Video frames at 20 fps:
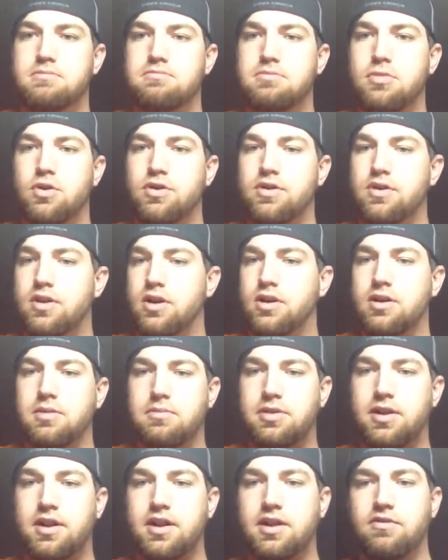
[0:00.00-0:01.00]
Both are
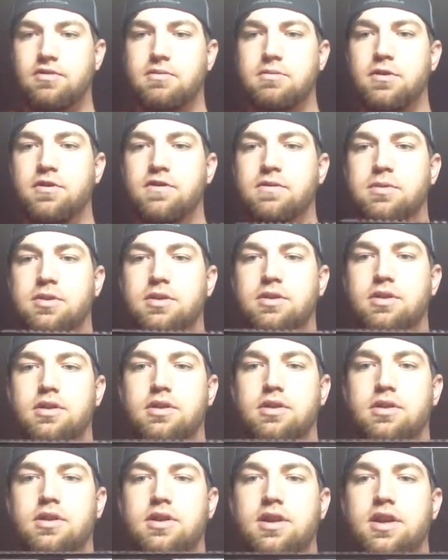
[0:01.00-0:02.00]
completely removable.
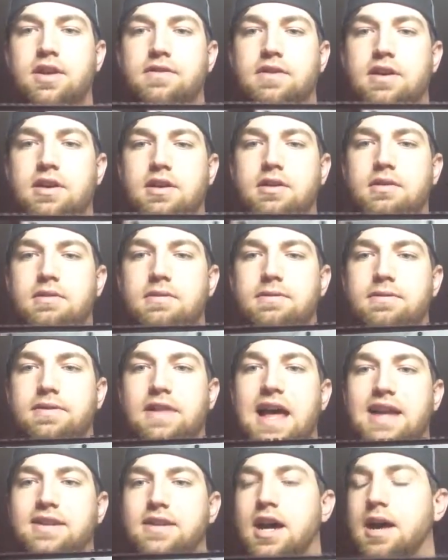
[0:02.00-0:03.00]
Give you a
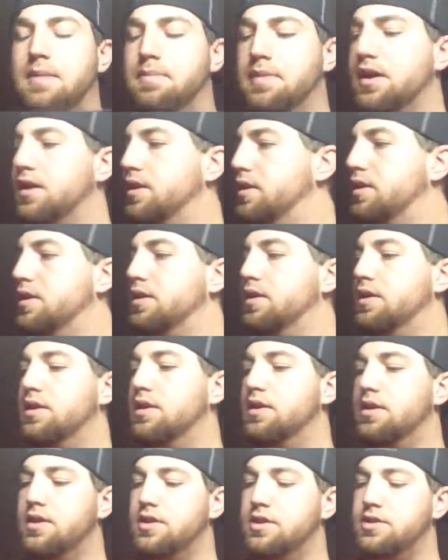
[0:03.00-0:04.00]
flat top,
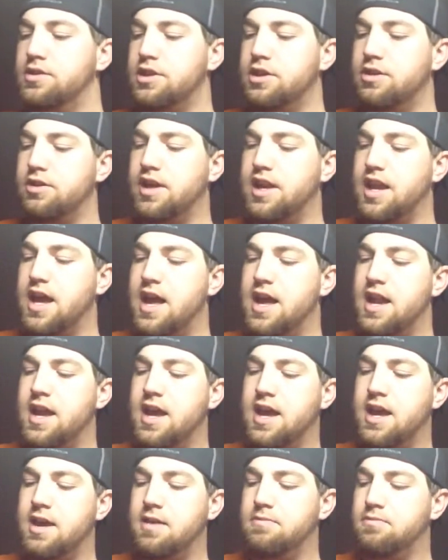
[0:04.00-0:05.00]
so you can add
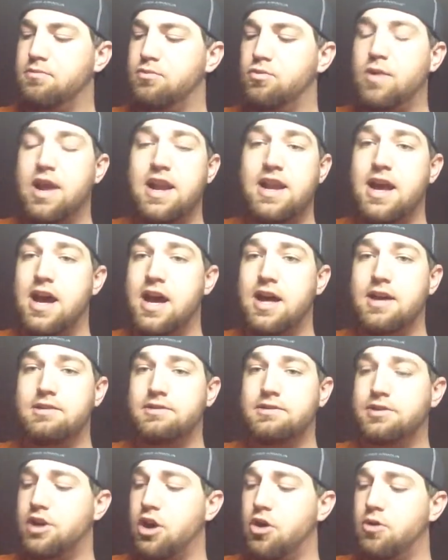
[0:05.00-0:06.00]
a red
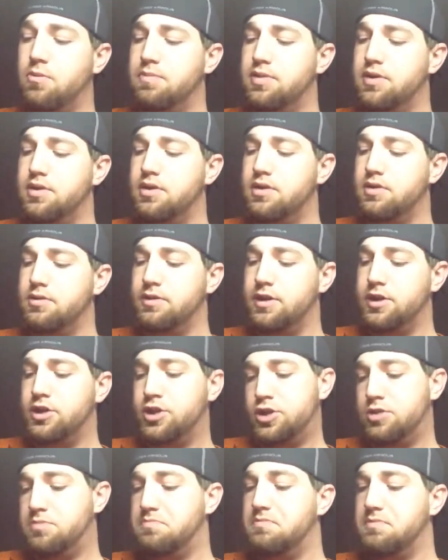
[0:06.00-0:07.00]
dot scope,
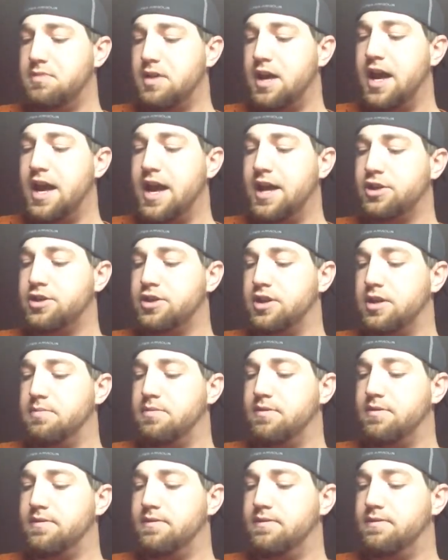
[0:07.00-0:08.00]
which I actually
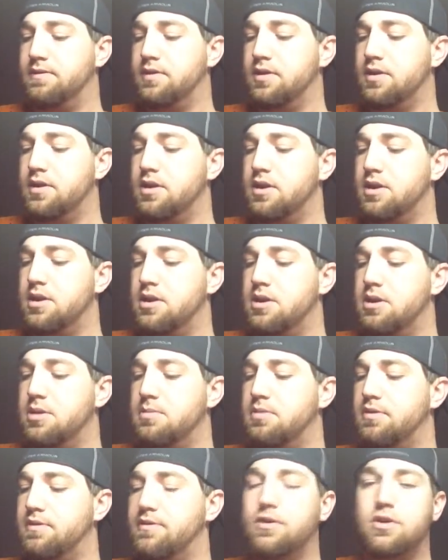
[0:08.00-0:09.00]

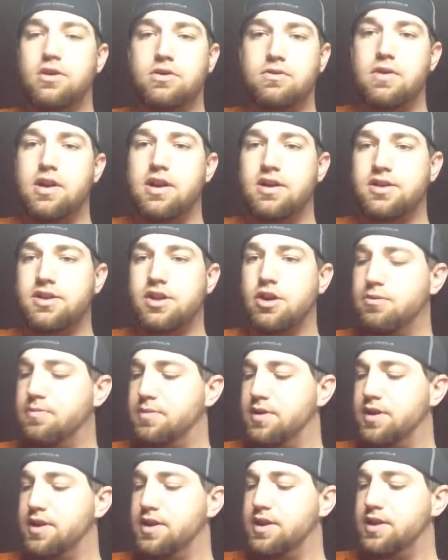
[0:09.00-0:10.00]
prefer to run a
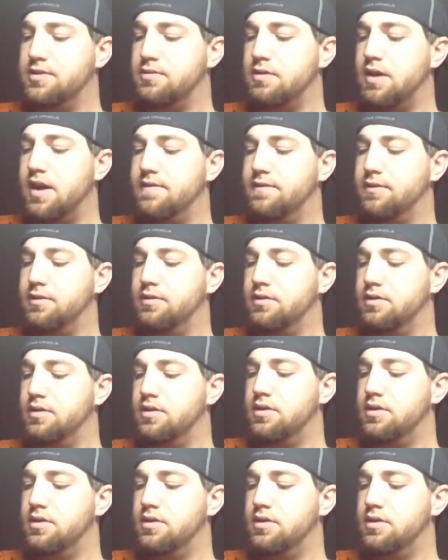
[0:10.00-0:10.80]
scope on this rifle.